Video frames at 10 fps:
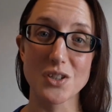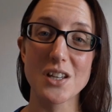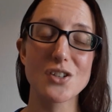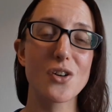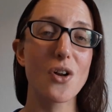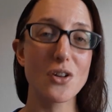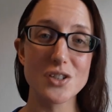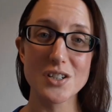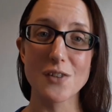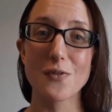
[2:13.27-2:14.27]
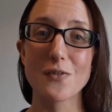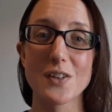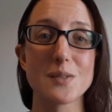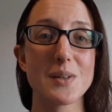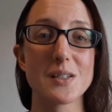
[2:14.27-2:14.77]
There's lots of different
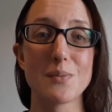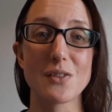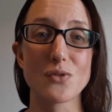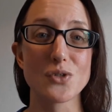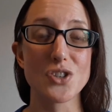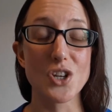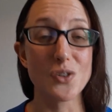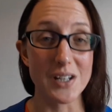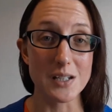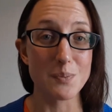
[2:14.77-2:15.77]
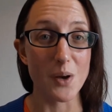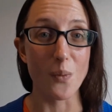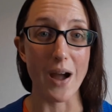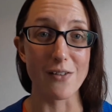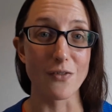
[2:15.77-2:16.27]
vitamins and minerals that you need to be
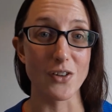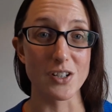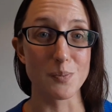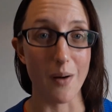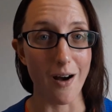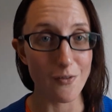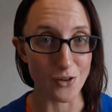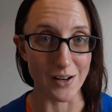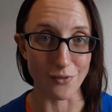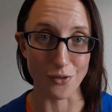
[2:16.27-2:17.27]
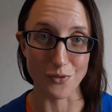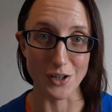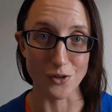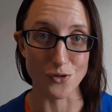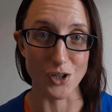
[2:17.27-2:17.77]
aware of as part of your level 3
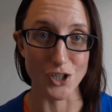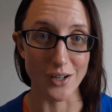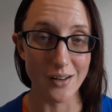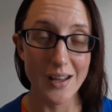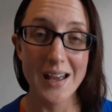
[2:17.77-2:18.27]
nutrition.